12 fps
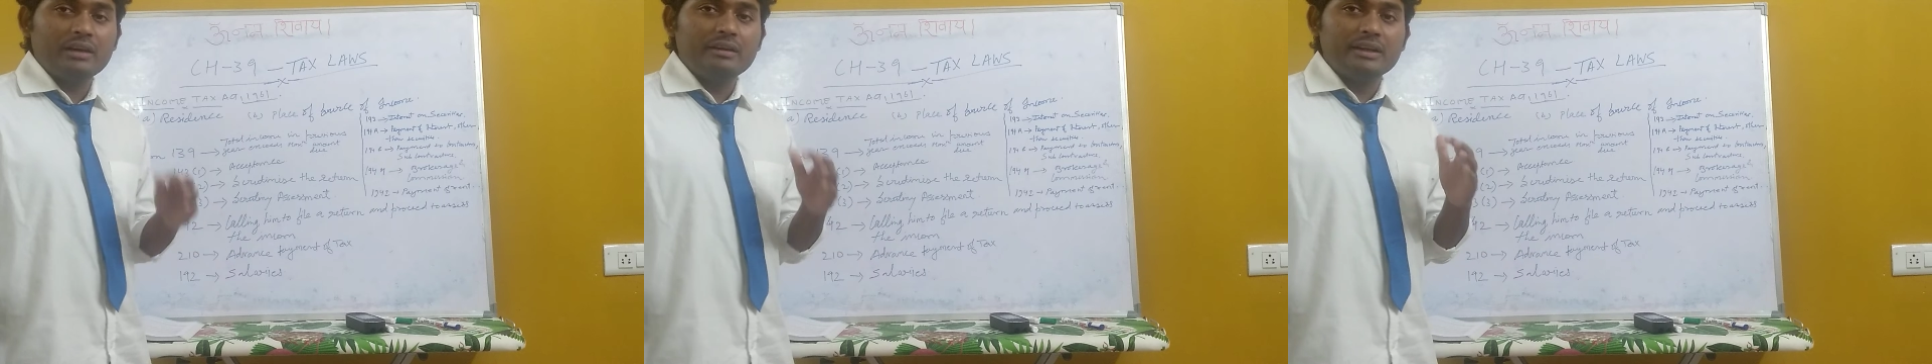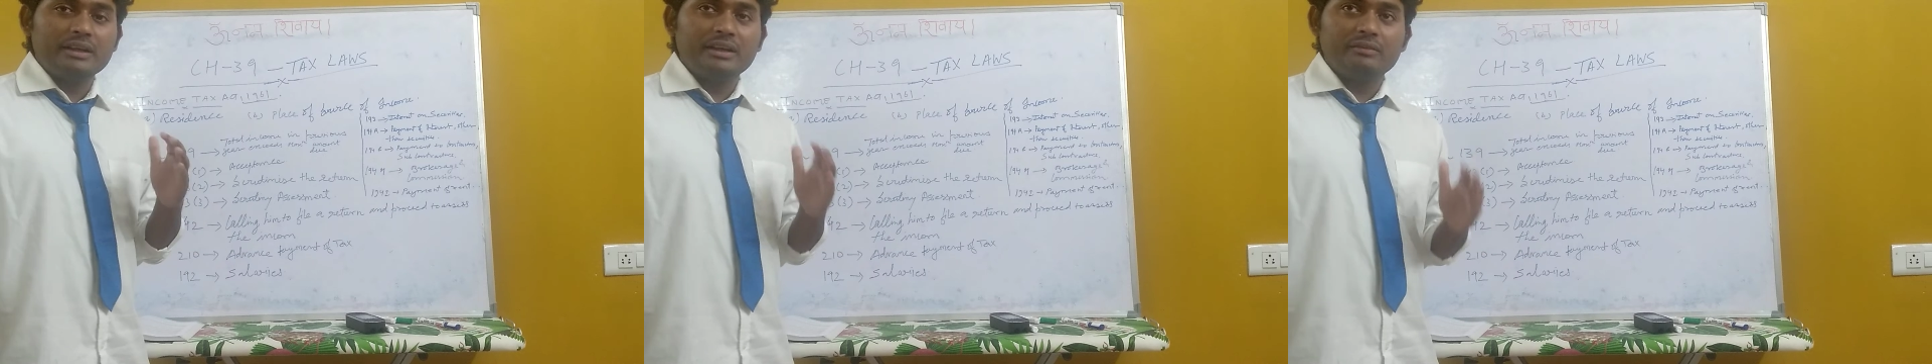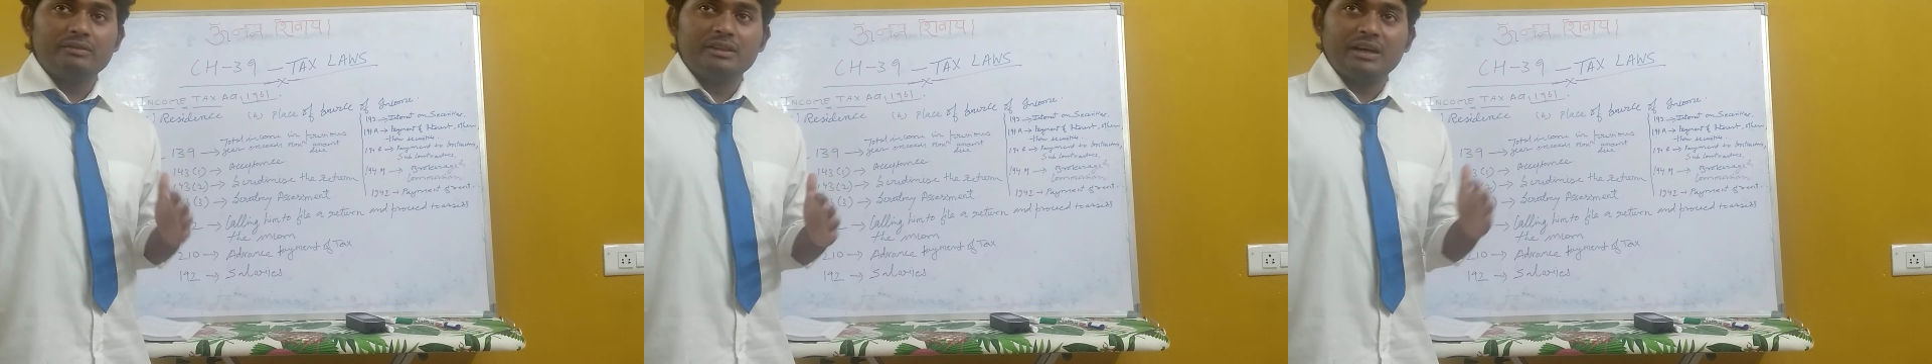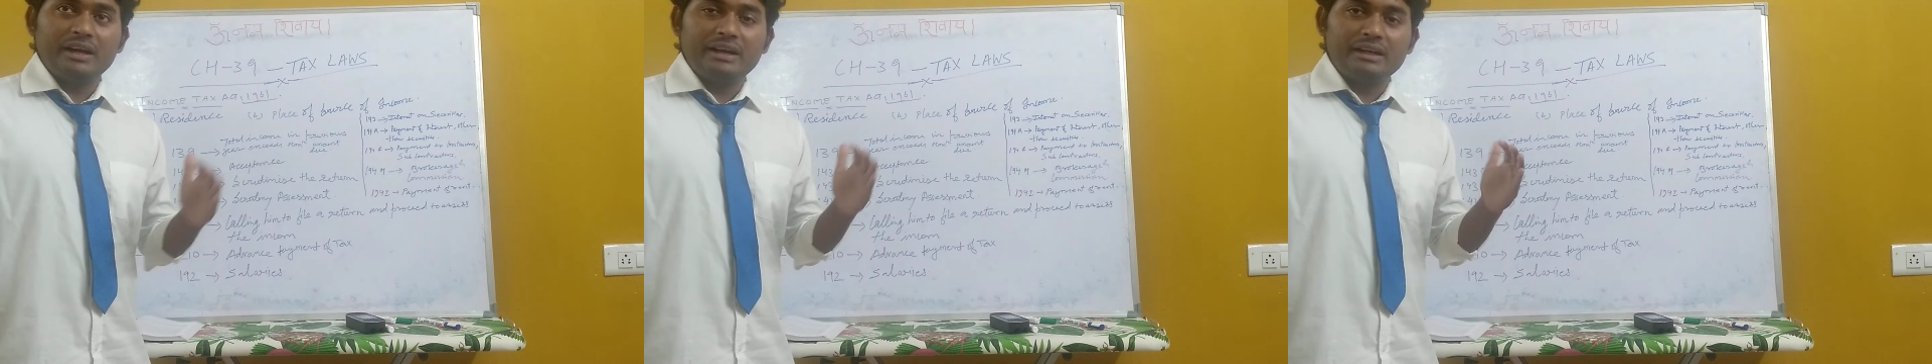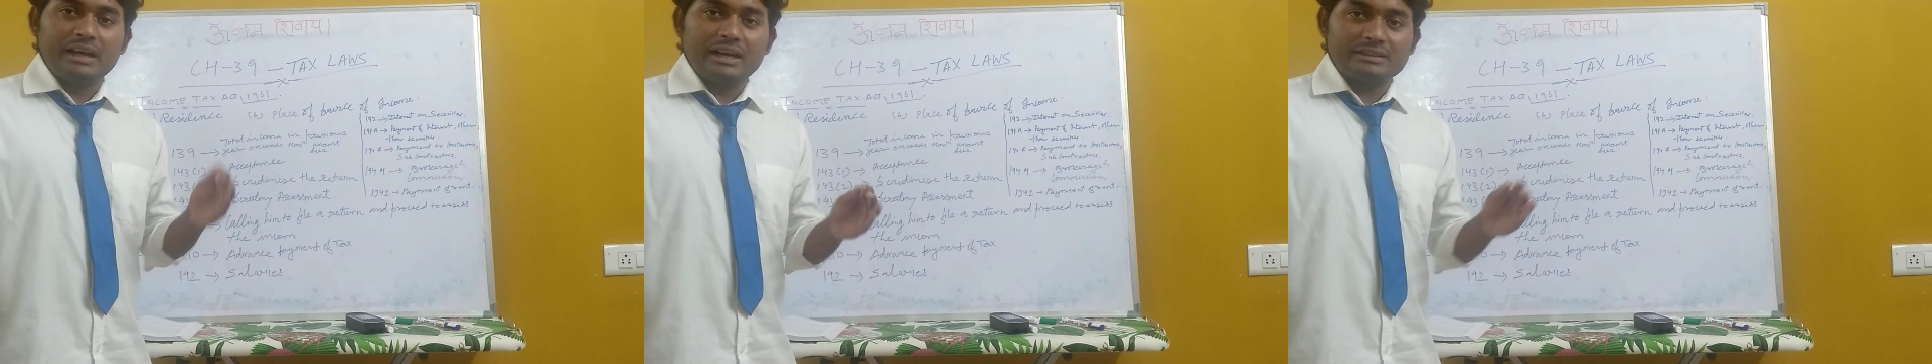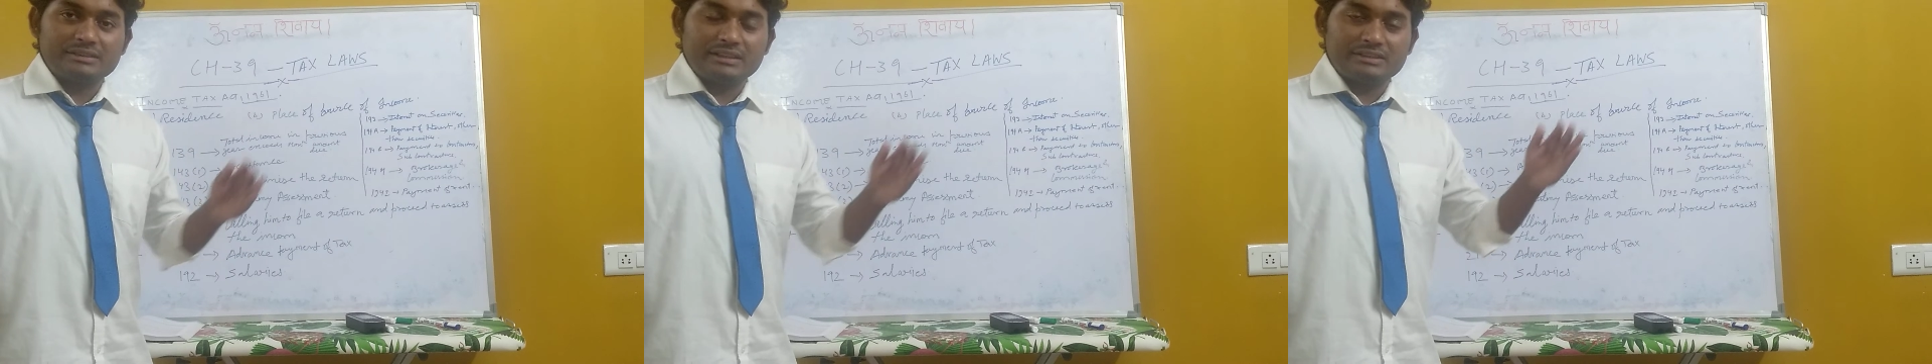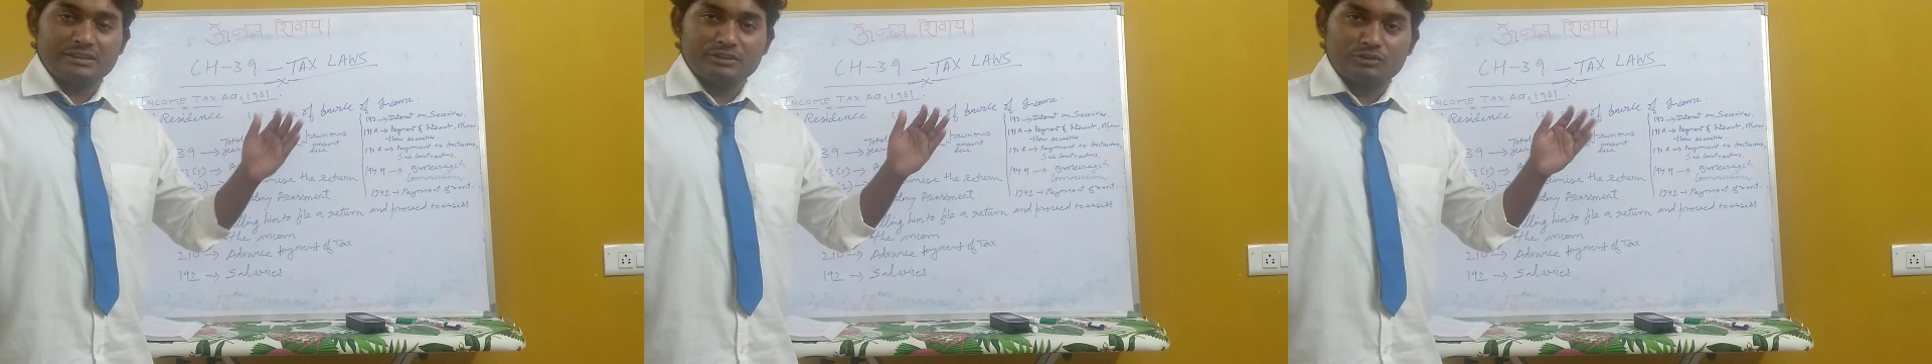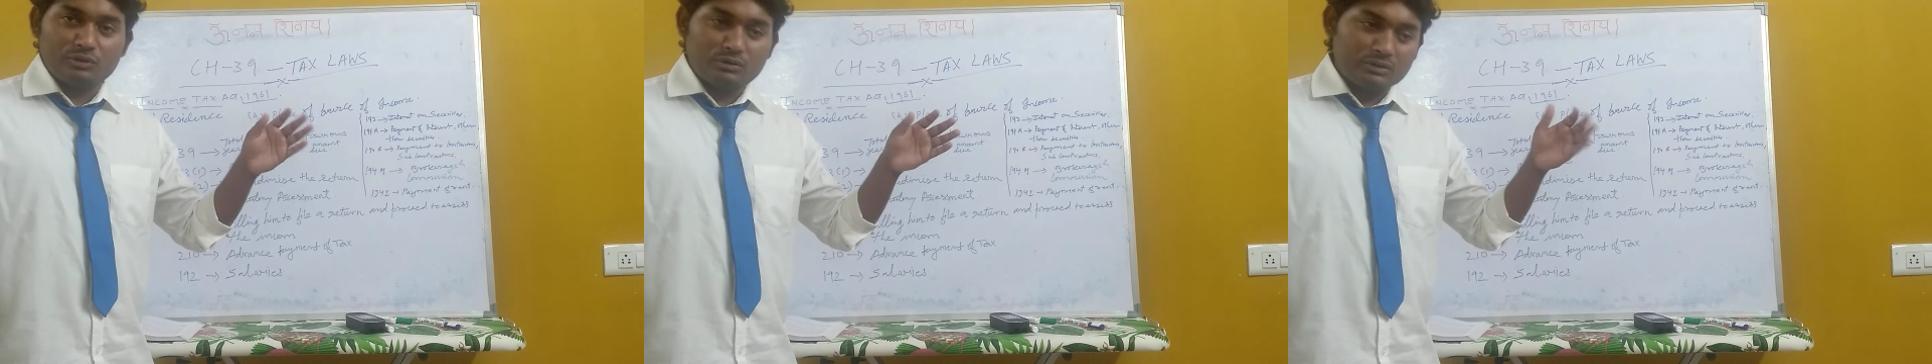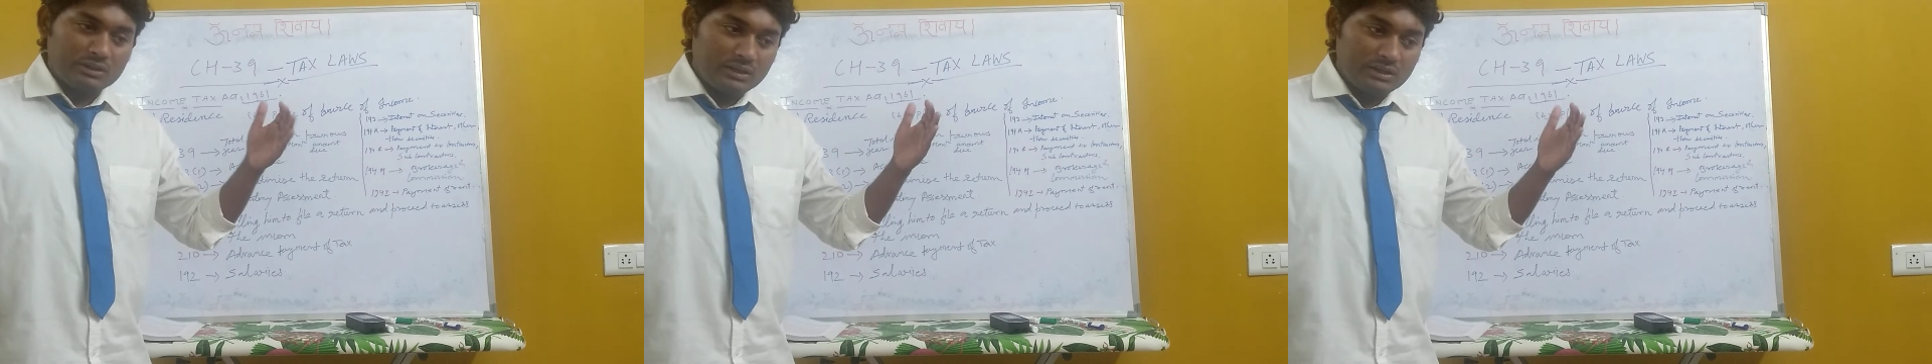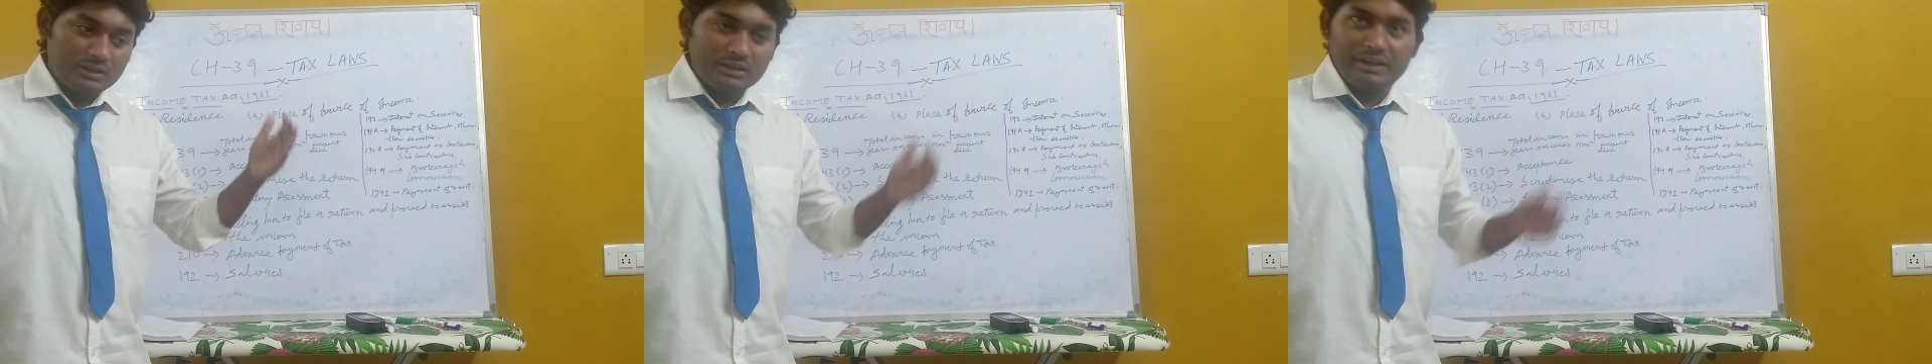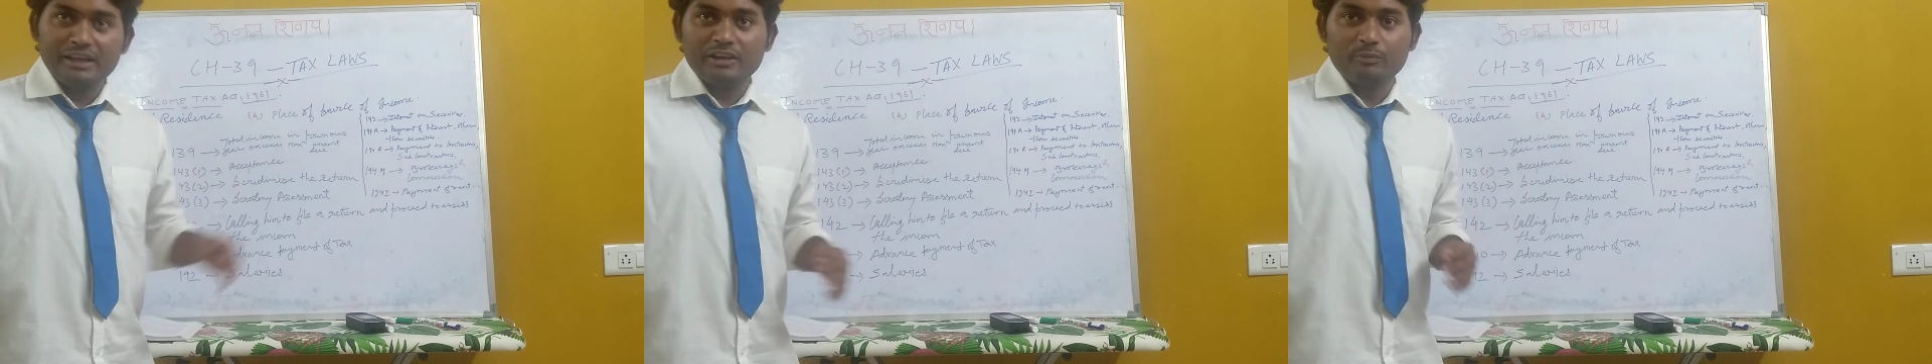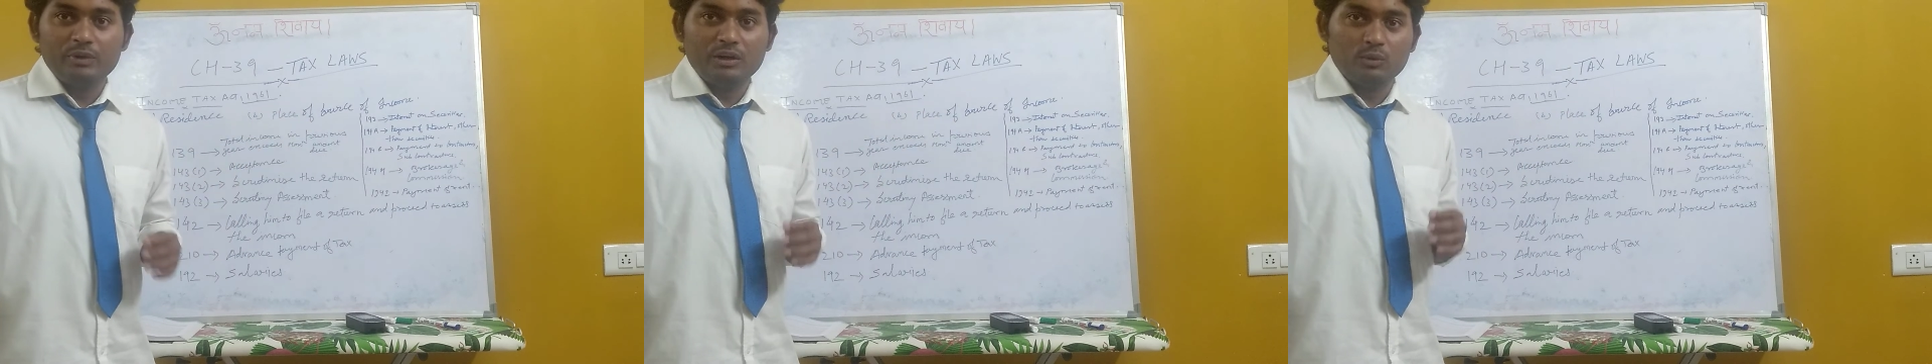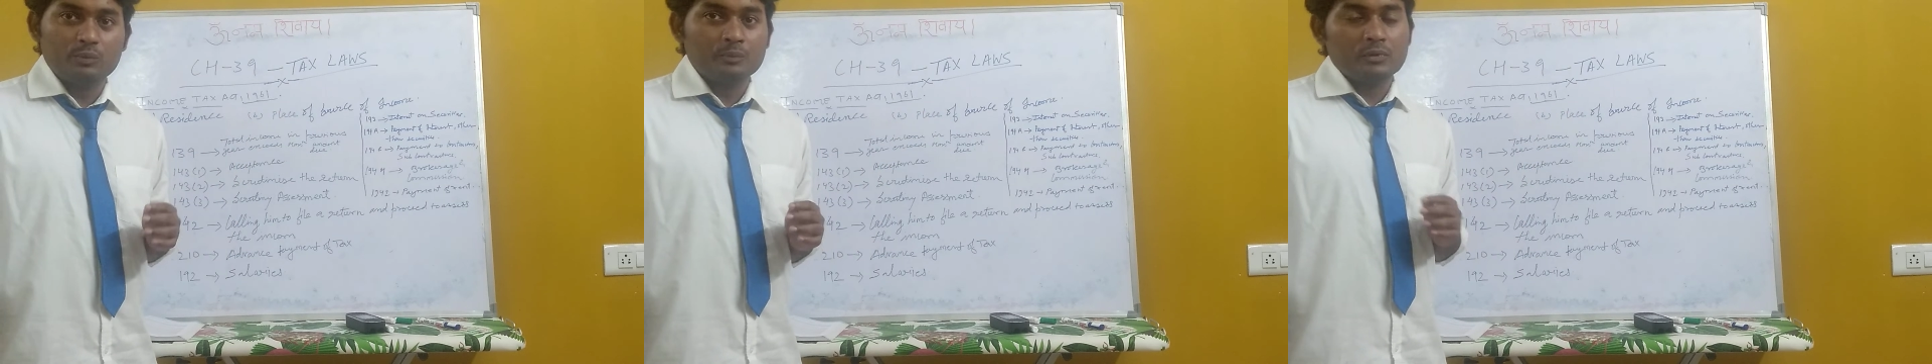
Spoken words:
I will give the entire sections on the link below.